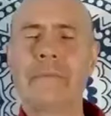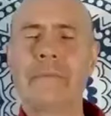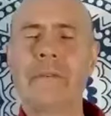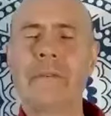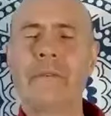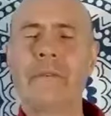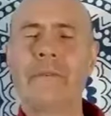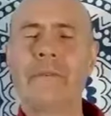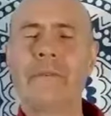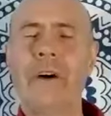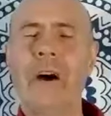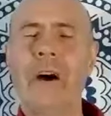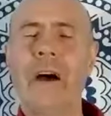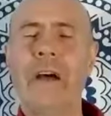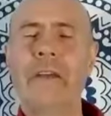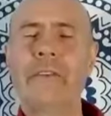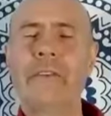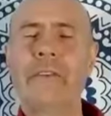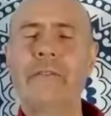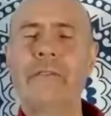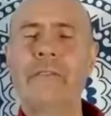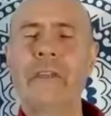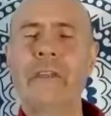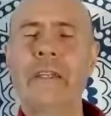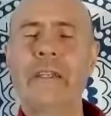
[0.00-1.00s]
The fire
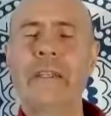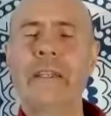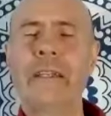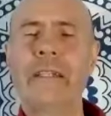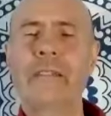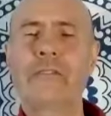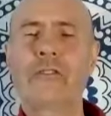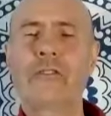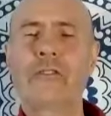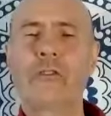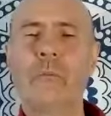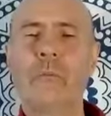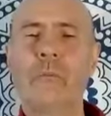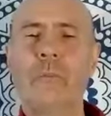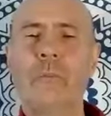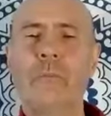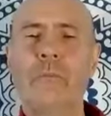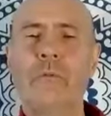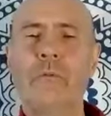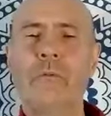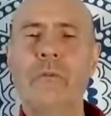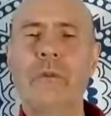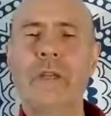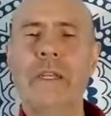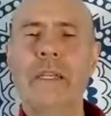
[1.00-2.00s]
phoenix can
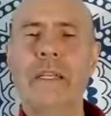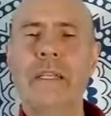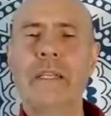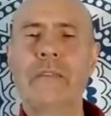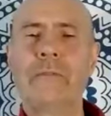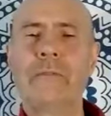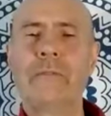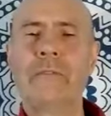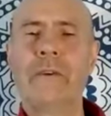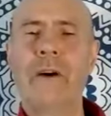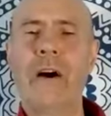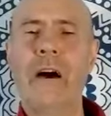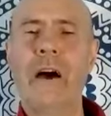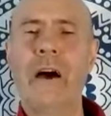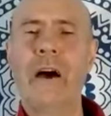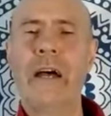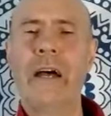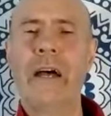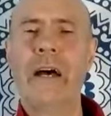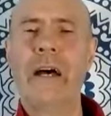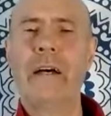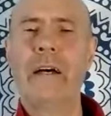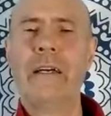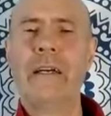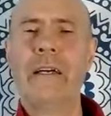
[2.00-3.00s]
breathe
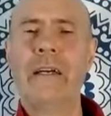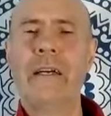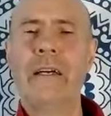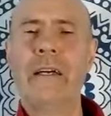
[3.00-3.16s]
fire